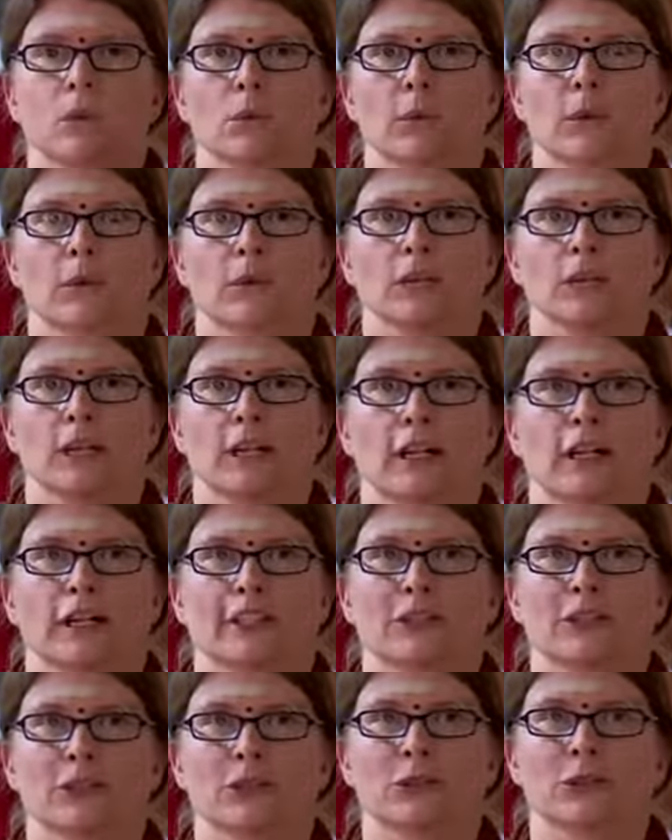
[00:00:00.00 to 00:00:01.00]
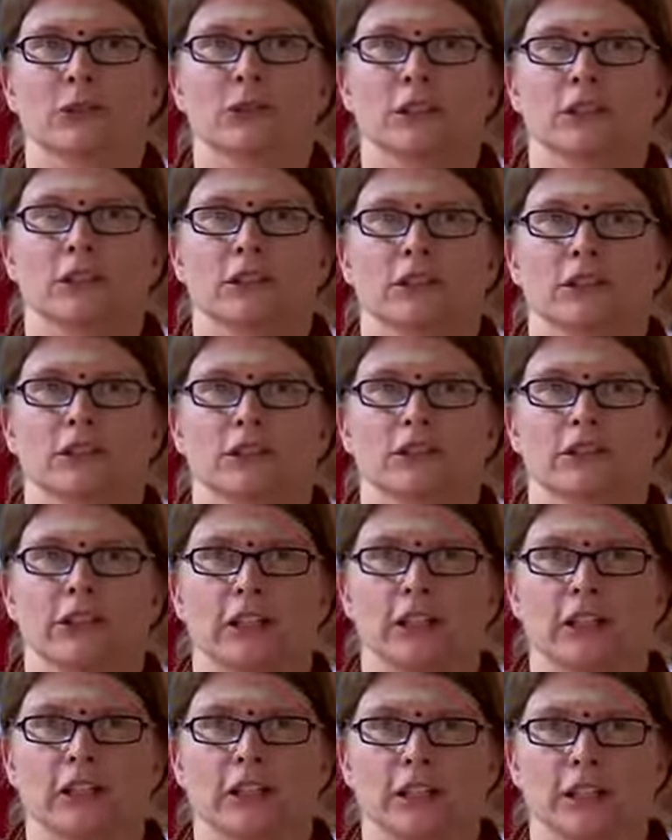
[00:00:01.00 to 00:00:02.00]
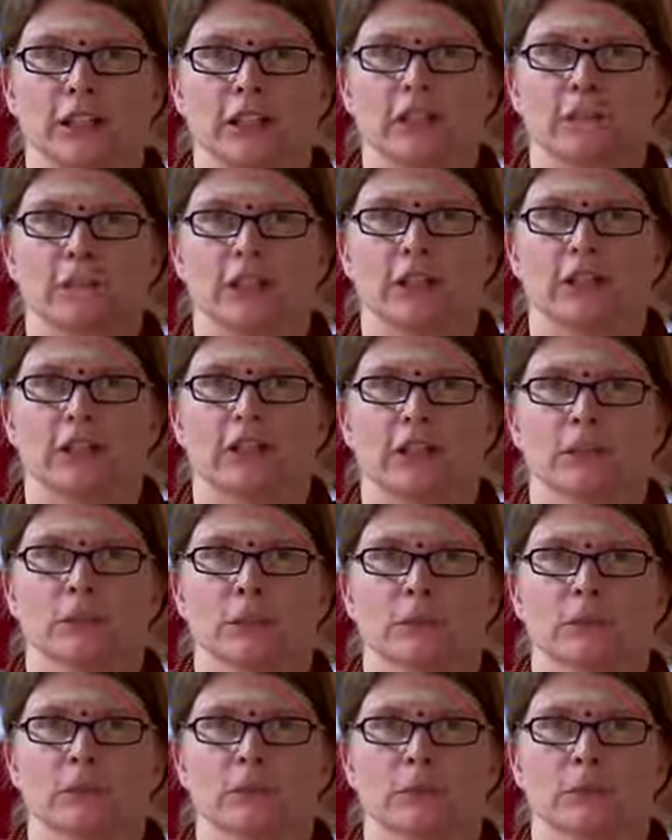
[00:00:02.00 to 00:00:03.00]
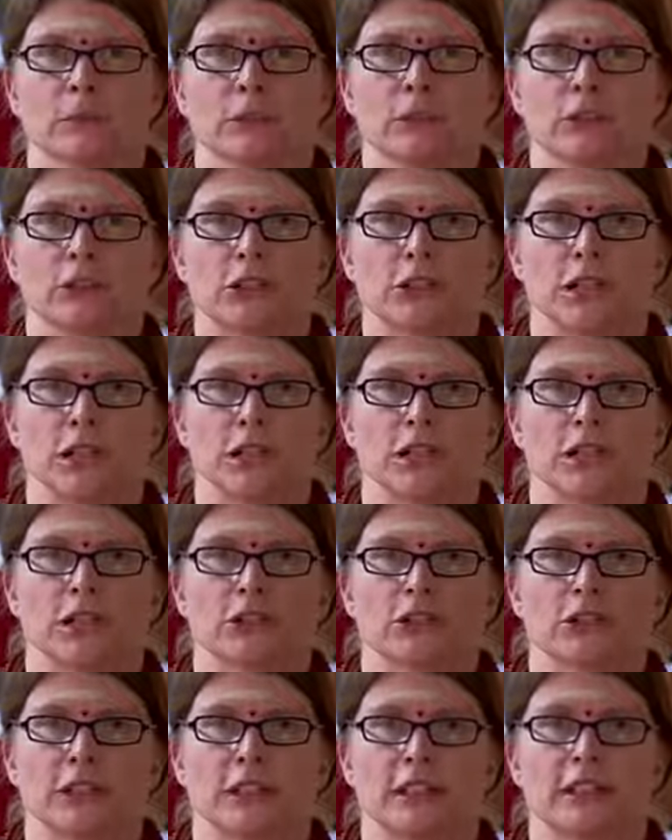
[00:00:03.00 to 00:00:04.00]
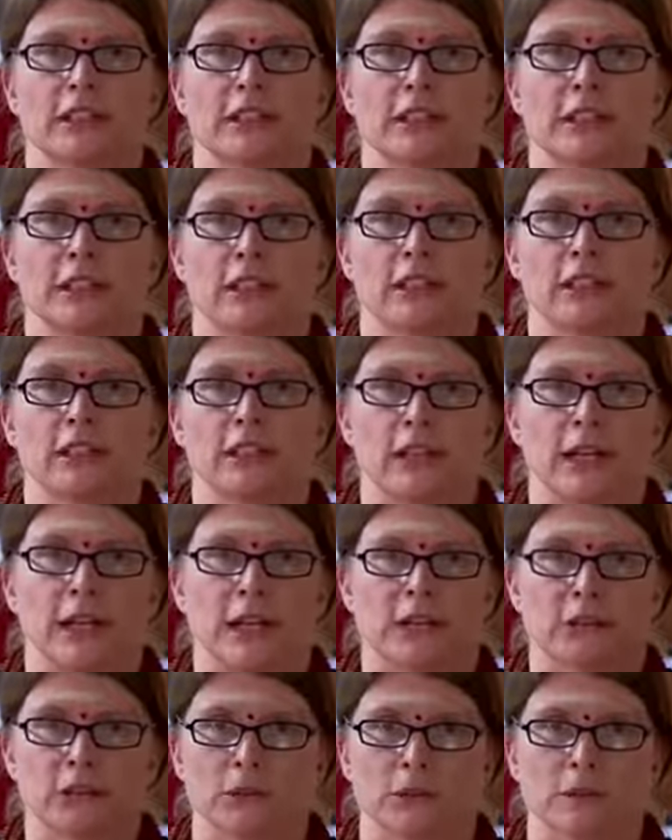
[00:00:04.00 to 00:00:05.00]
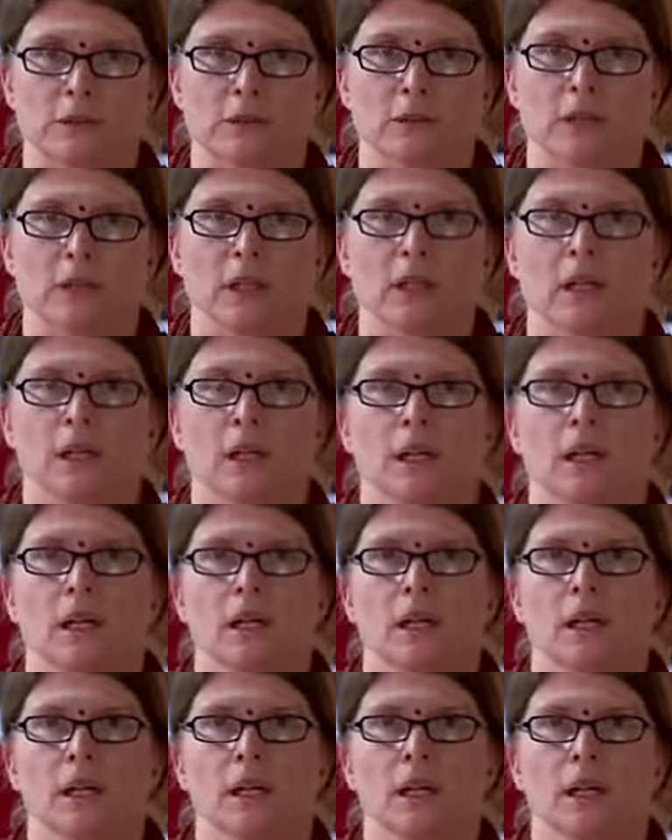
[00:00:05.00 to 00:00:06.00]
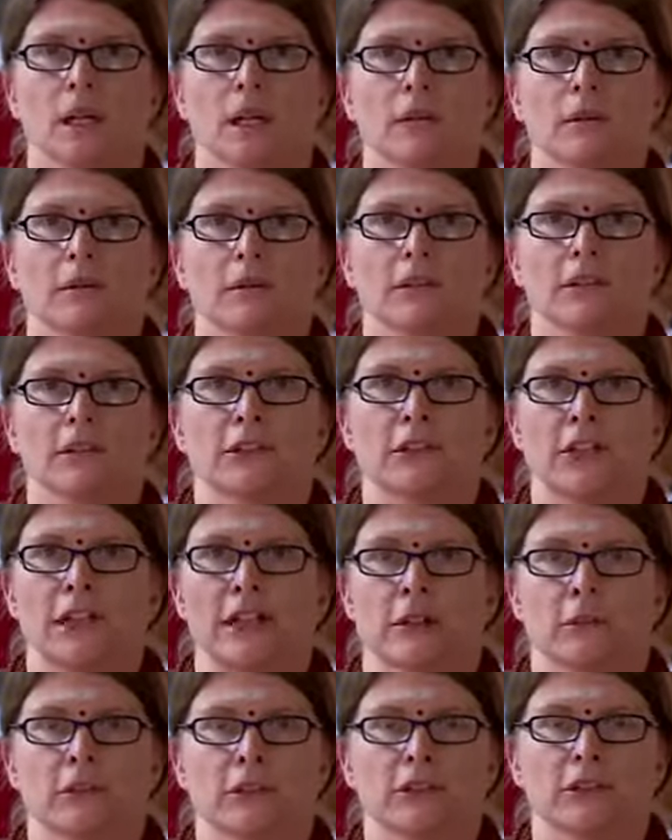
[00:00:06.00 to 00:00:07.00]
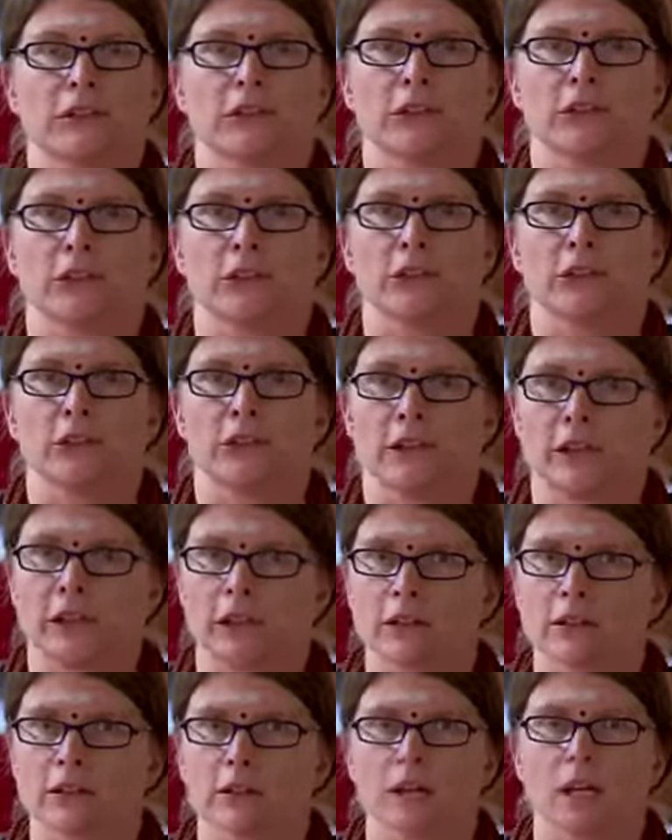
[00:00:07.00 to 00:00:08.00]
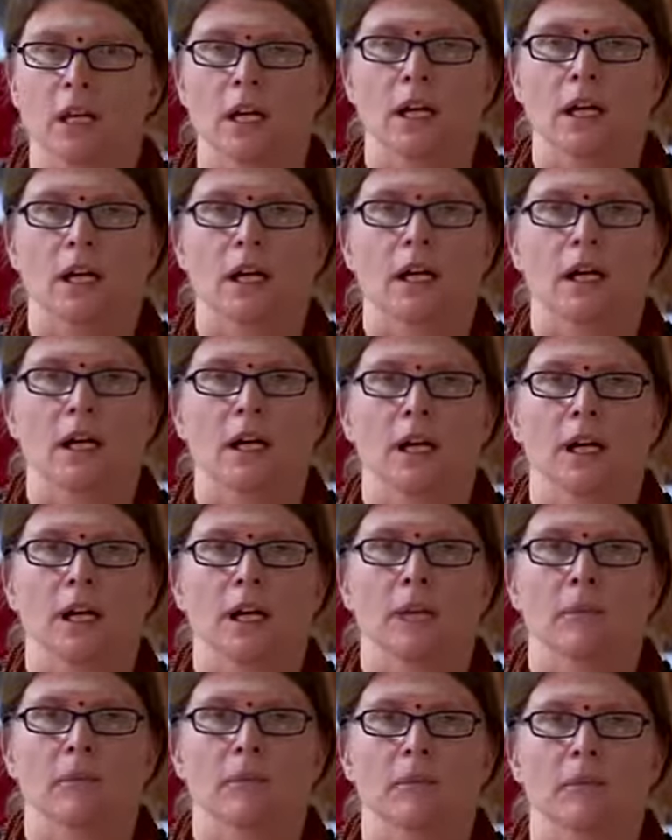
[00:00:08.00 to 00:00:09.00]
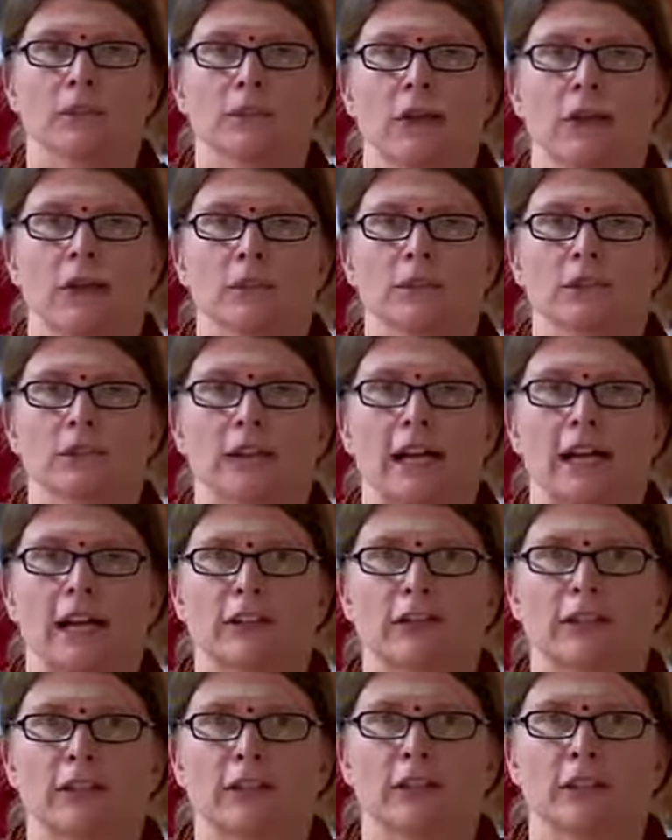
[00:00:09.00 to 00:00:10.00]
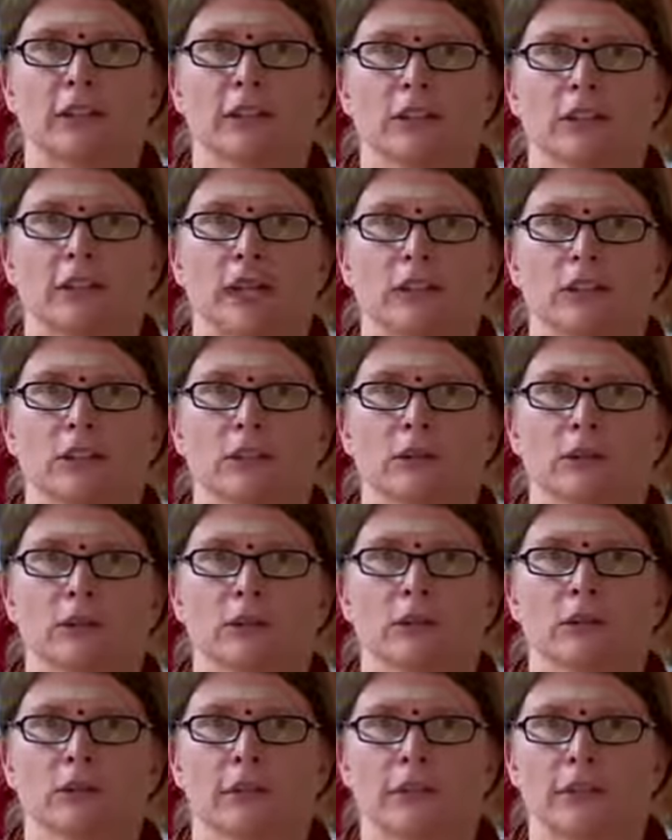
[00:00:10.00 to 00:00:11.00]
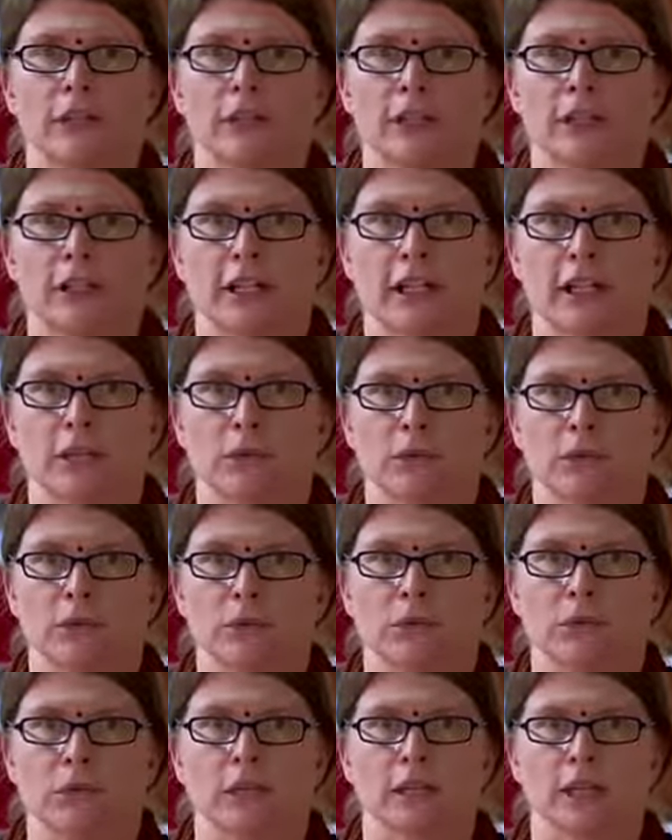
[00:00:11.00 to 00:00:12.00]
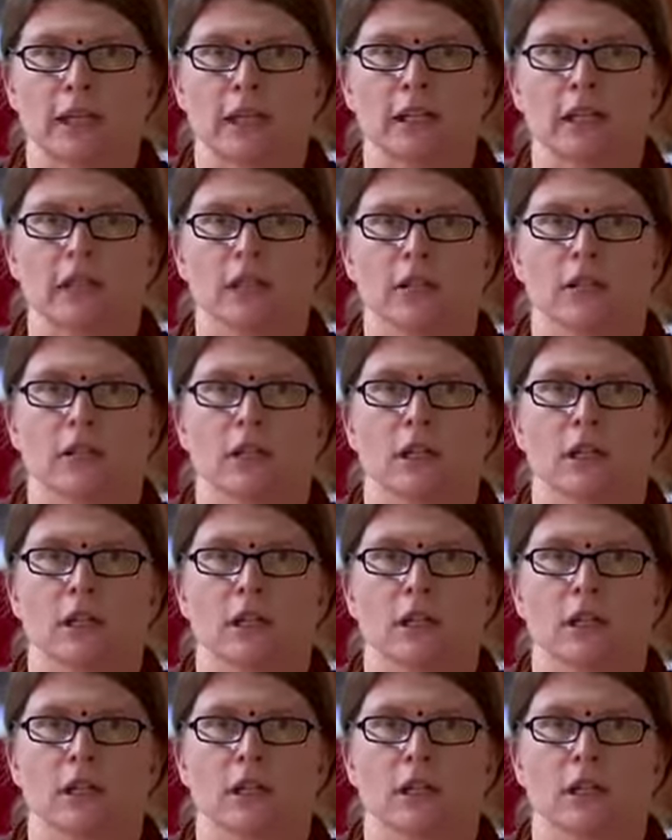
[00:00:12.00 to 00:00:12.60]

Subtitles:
We were trying to actually defend the gate because they were pushing on it and trying to get into the ashram and saying a bunch of different things. That was after our Guru Swamiji came through the gate.